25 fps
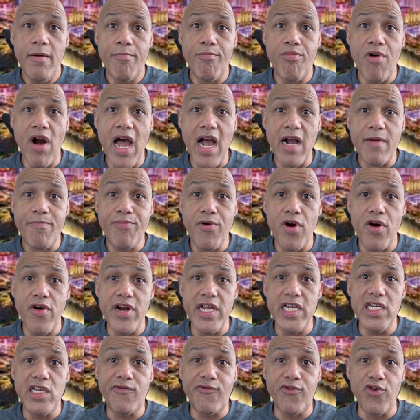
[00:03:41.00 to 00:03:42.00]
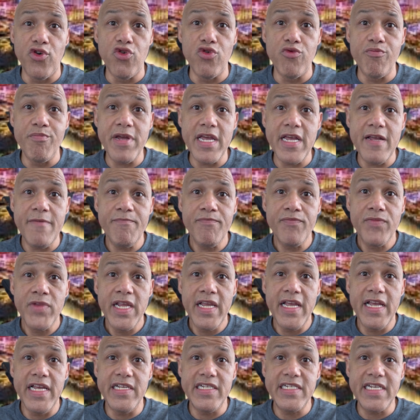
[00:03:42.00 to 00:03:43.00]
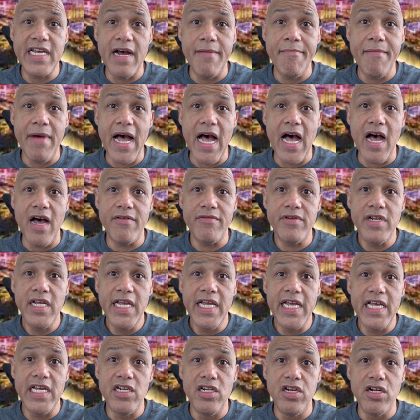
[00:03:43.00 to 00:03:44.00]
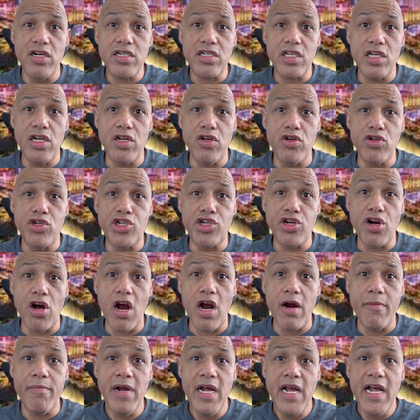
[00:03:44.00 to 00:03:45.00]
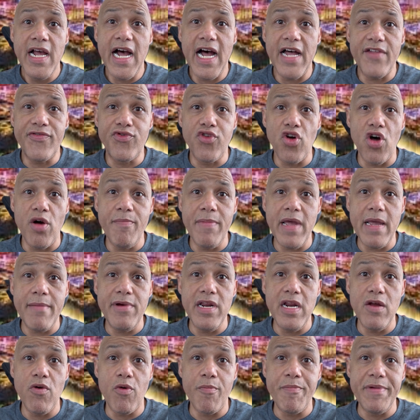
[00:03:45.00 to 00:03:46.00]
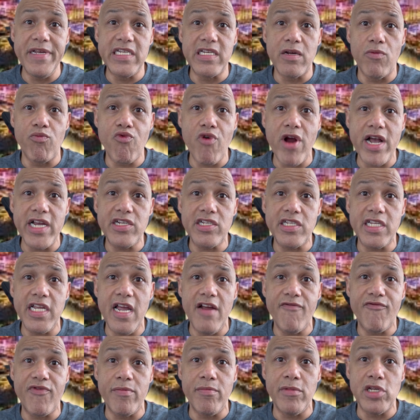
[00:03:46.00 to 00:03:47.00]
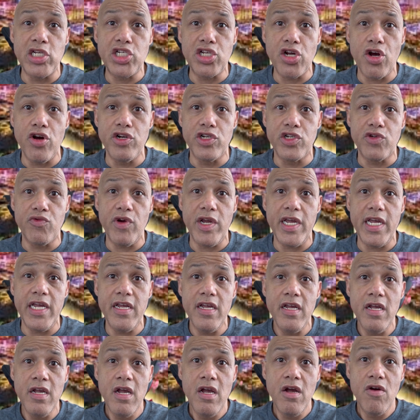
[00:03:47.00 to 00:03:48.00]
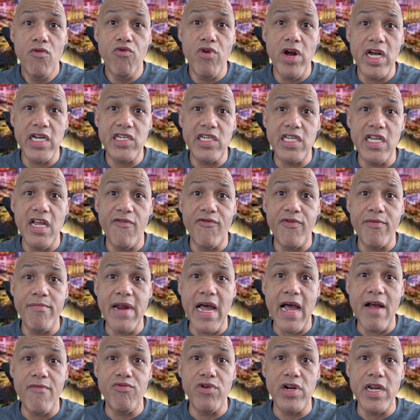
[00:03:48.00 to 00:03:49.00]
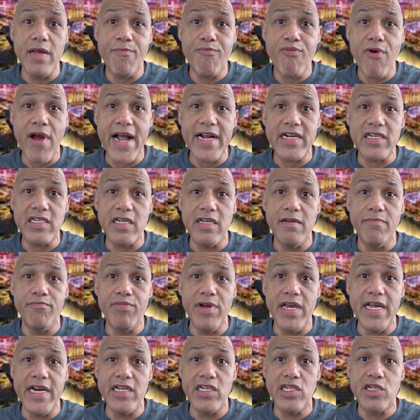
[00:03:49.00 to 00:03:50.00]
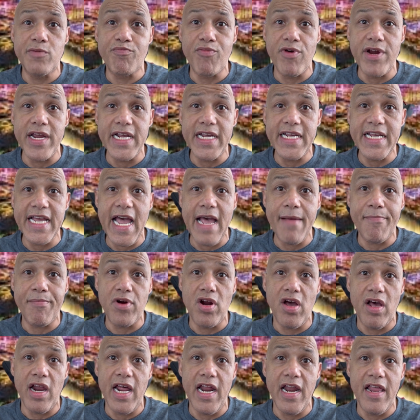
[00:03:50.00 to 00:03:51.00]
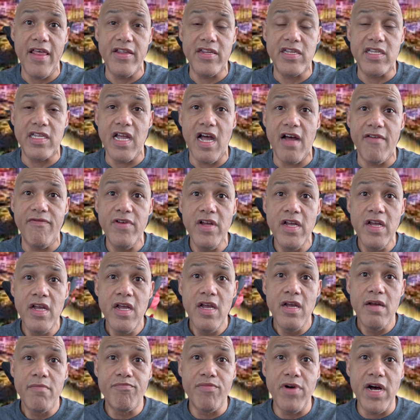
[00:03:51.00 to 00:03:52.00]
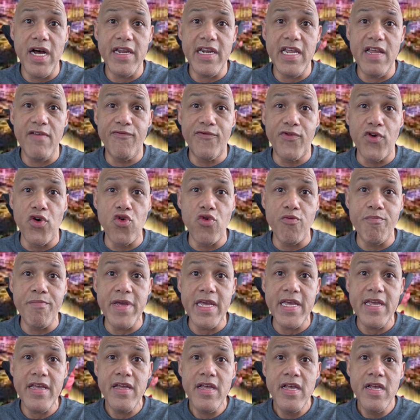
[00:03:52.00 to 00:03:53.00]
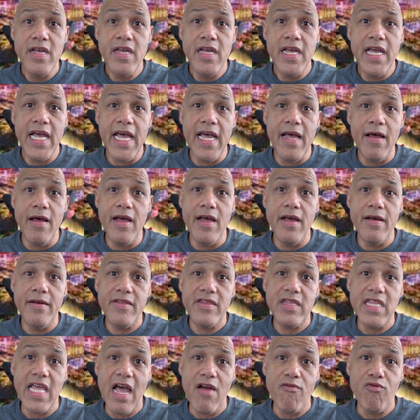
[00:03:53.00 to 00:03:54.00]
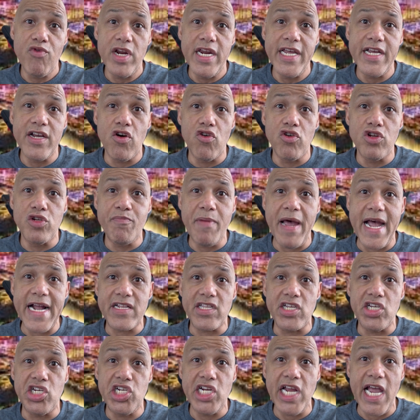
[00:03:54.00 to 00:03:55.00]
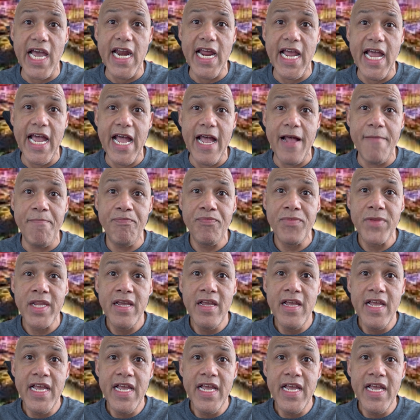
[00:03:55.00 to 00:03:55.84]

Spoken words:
Brock Purdy's fooled me. He's come out. He looked a little sharp. I thought maybe there would be some rust there from the surgery, rust there from not really practicing, being in spring camp and all that other stuff. But he fooled me. And that really goes back to Shanahan.